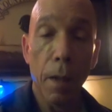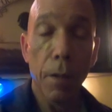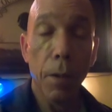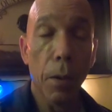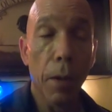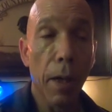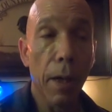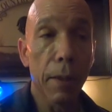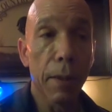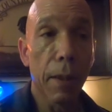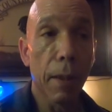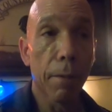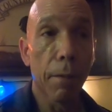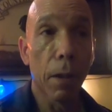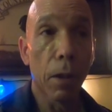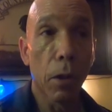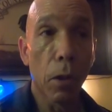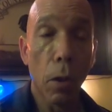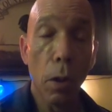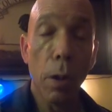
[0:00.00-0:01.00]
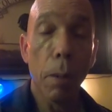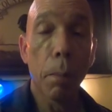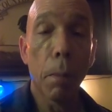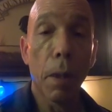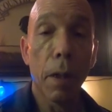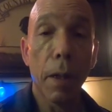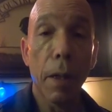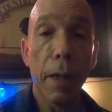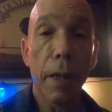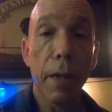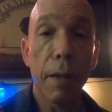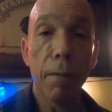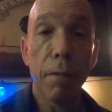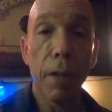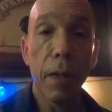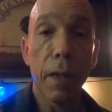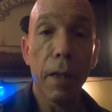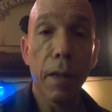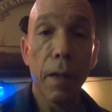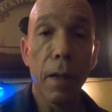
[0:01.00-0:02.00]
you guys have a good Monday
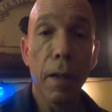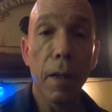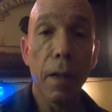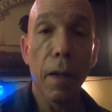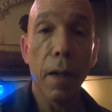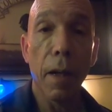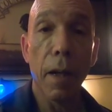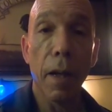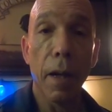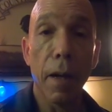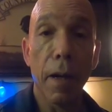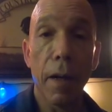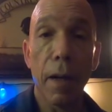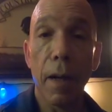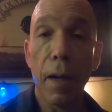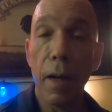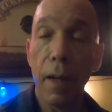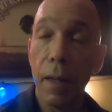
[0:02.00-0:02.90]
evening, and